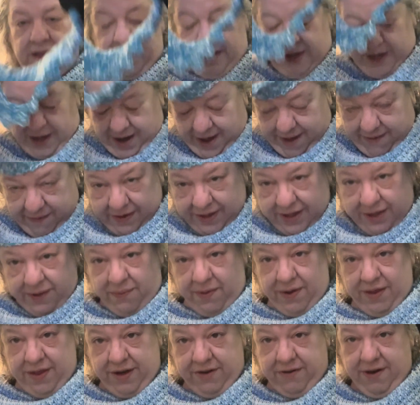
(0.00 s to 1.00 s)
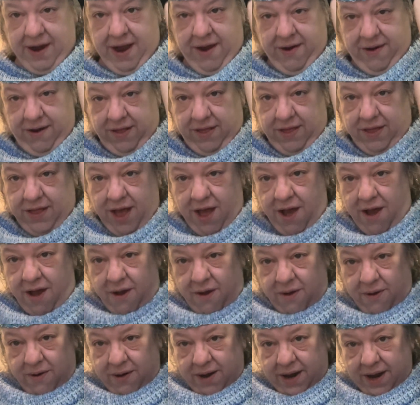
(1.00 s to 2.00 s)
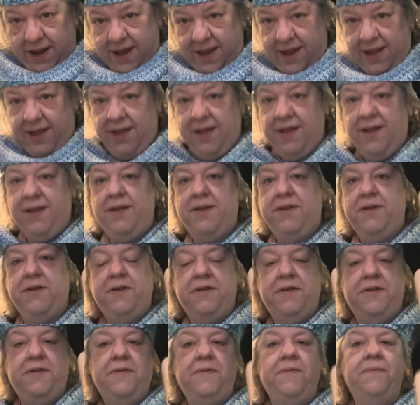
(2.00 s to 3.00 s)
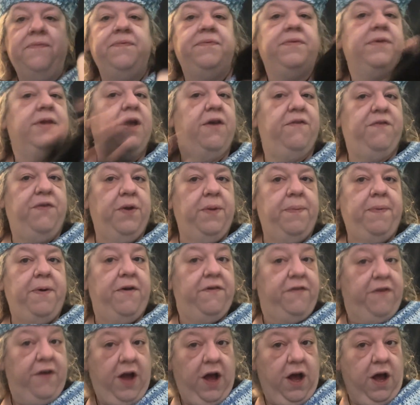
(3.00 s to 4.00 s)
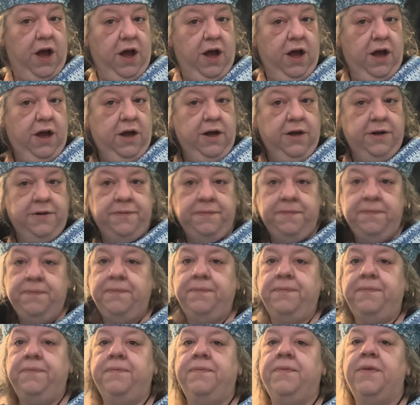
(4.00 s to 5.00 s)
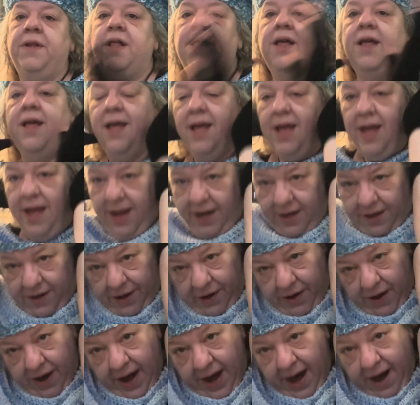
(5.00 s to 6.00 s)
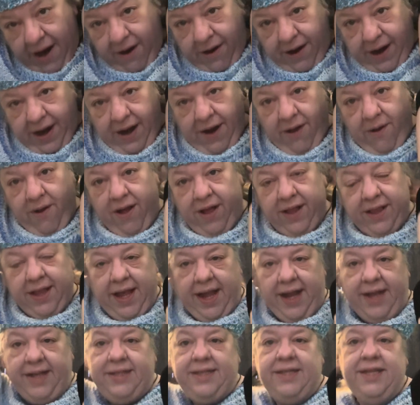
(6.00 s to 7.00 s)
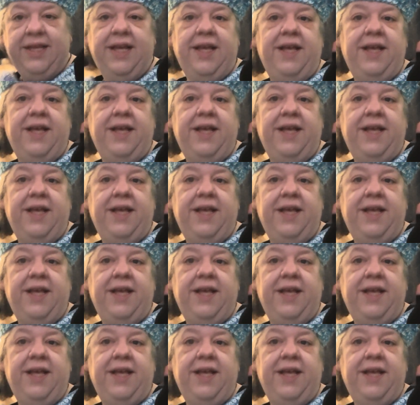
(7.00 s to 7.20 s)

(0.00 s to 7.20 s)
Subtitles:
can obviously wear the crown alone. If you're papa, do your hair, all nice.